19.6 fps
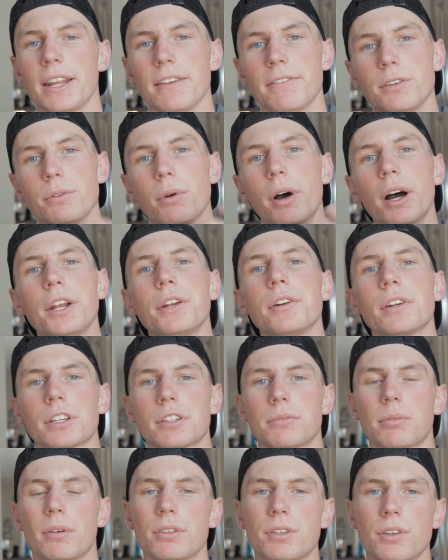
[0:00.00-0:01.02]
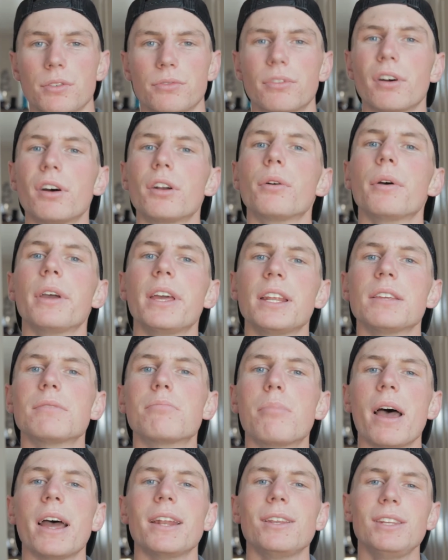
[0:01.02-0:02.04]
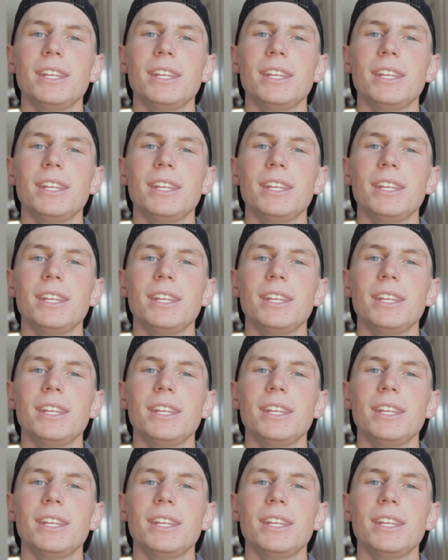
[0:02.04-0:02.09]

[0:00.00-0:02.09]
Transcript: If you underexpose your photo, it is bad.